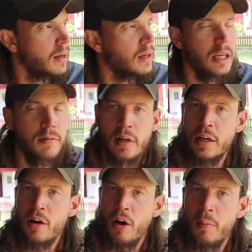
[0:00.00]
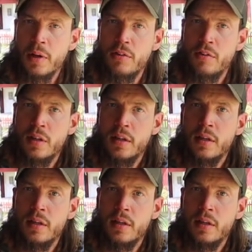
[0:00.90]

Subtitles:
leave it in the comments